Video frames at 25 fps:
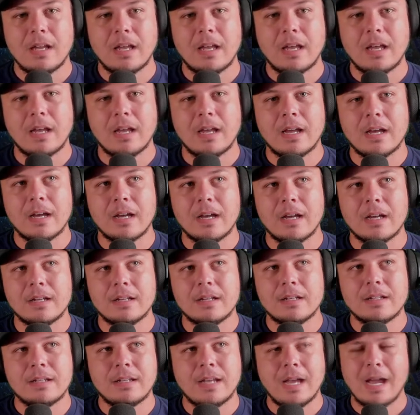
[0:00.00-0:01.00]

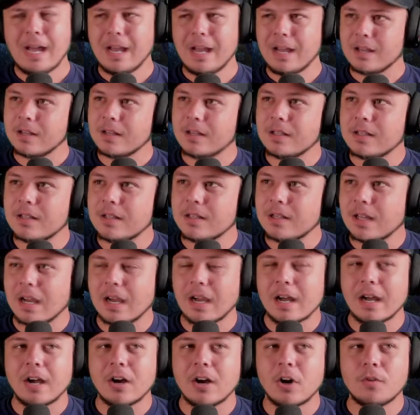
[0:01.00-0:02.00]
And yeah,
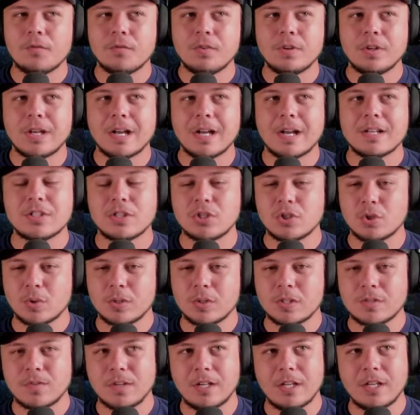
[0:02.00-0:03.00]
hopefully you guys
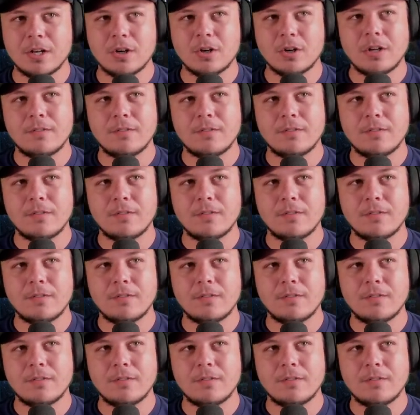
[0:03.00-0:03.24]
enjoyed this video.